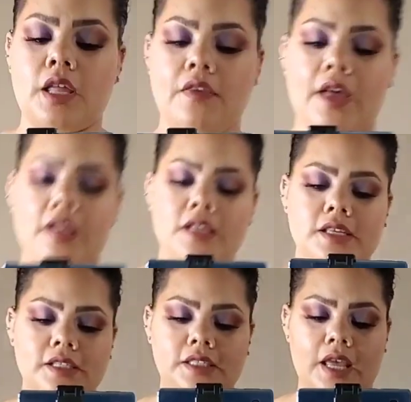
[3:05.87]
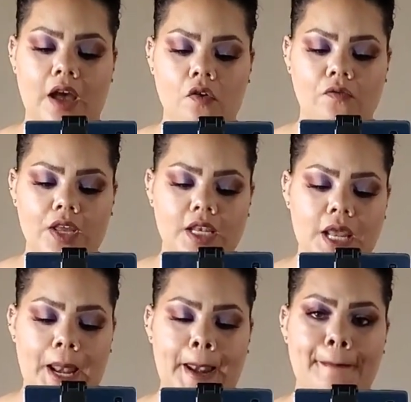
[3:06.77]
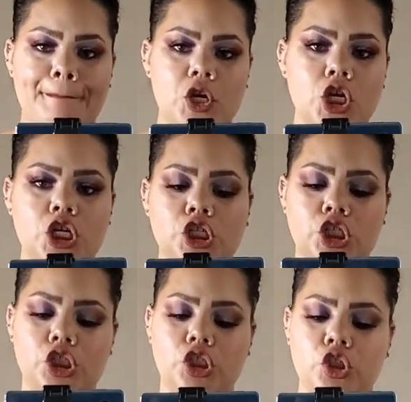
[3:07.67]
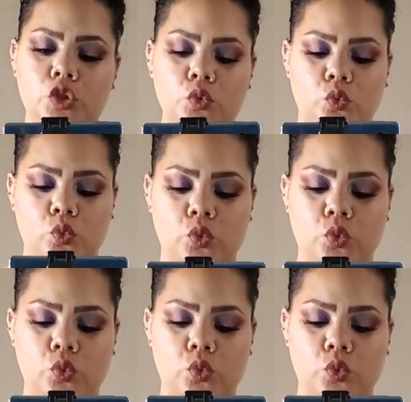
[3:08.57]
and that is outfit number two.